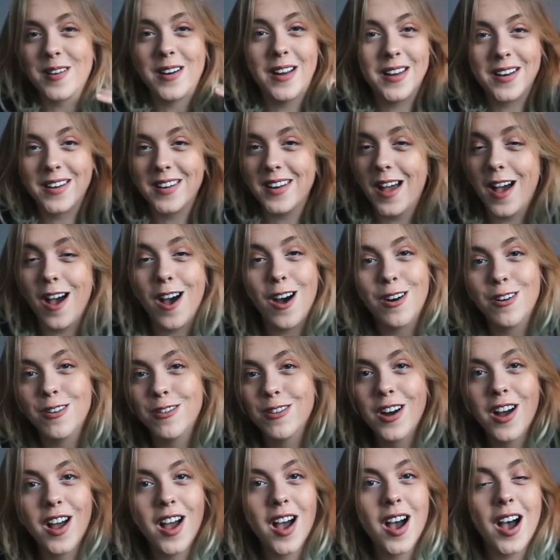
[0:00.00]
and
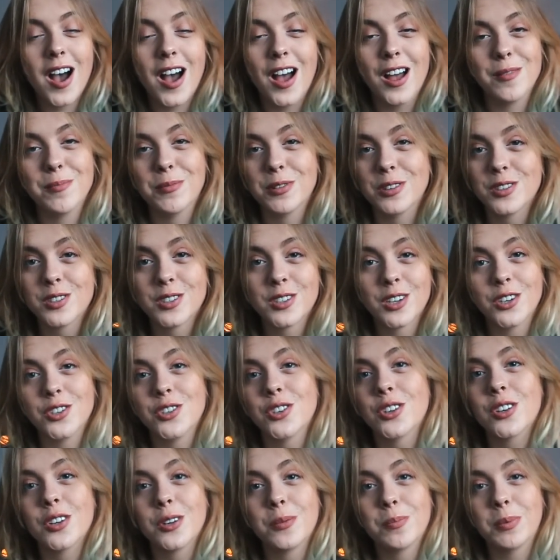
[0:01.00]
now I'm in such
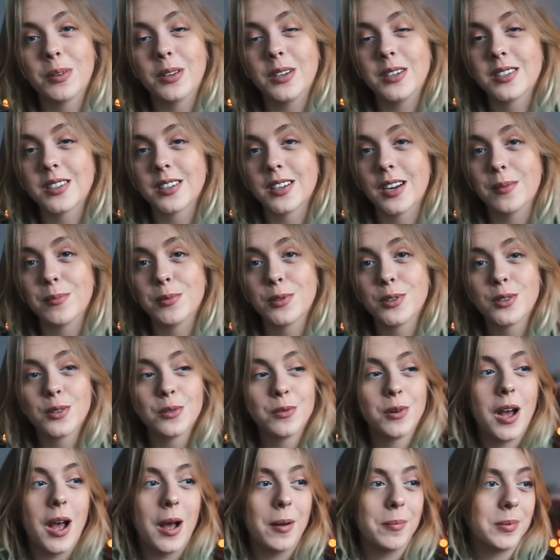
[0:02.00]
a good place and I'm
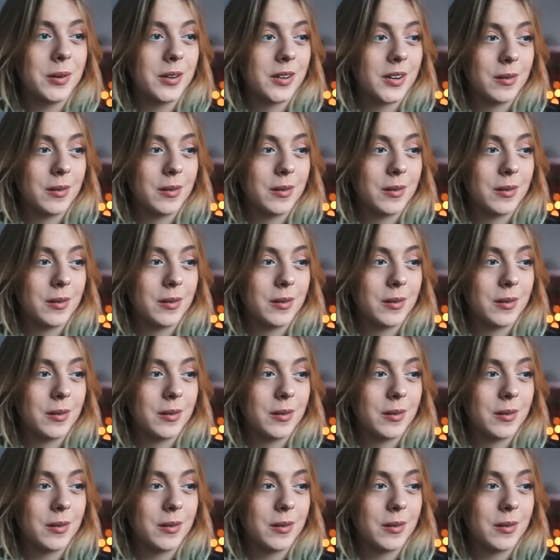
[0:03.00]
so happy,